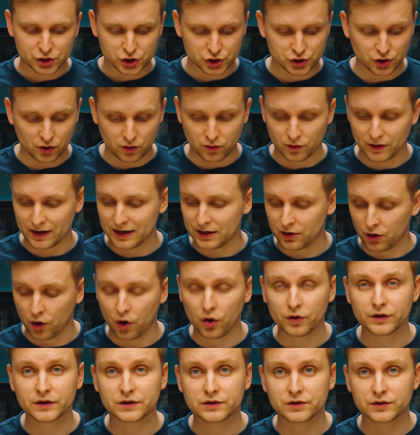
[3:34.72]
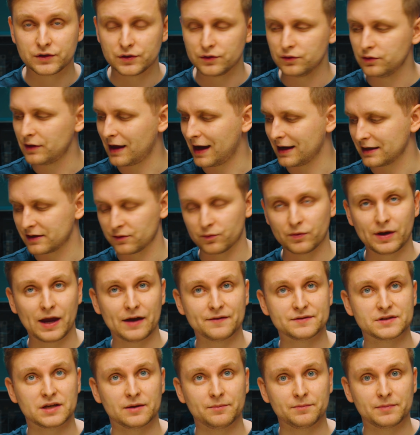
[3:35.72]
So in order to do that, we
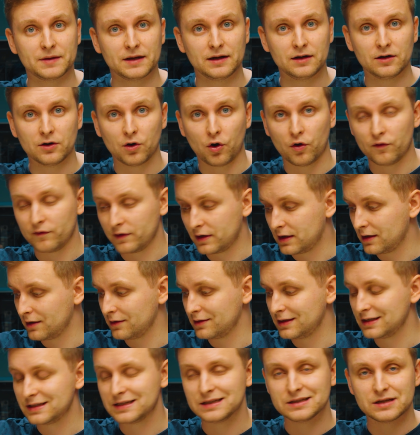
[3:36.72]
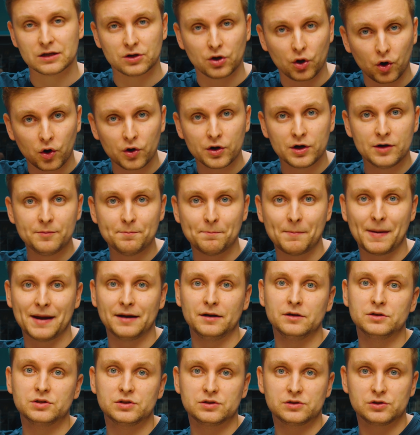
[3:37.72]
have something over here. This is an
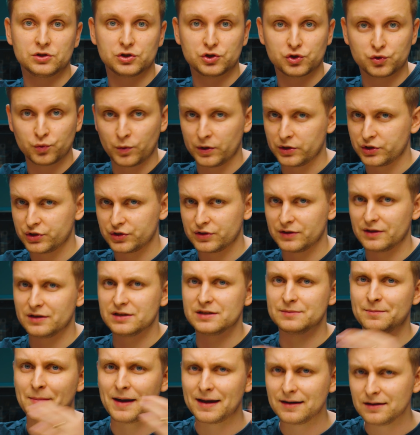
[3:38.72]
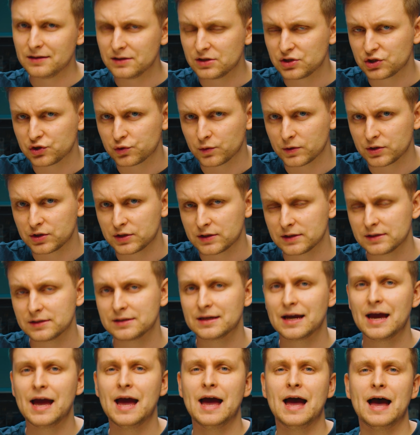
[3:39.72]
unmanaged switch. There's managed
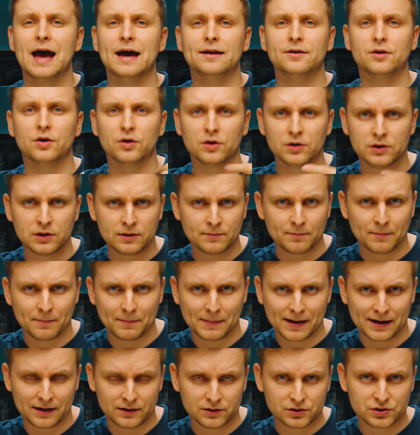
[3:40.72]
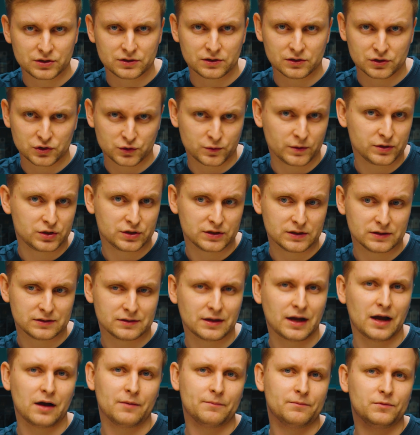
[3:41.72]
switches and unmanaged switches.
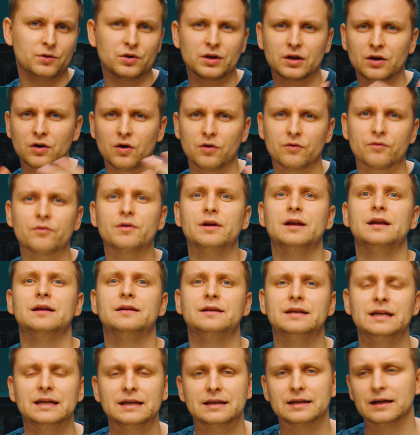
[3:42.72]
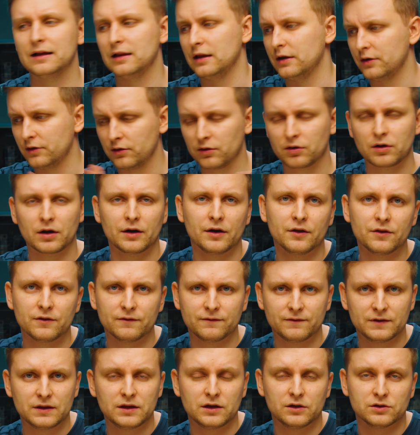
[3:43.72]
Now you can go really in detail and look on other
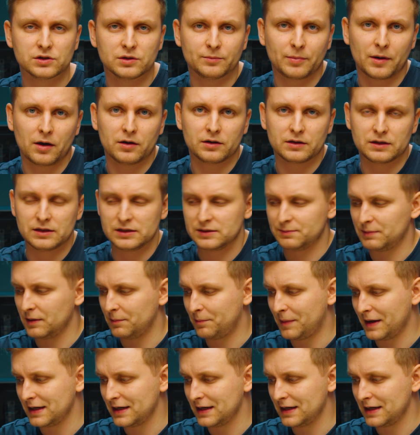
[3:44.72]
videos about this, but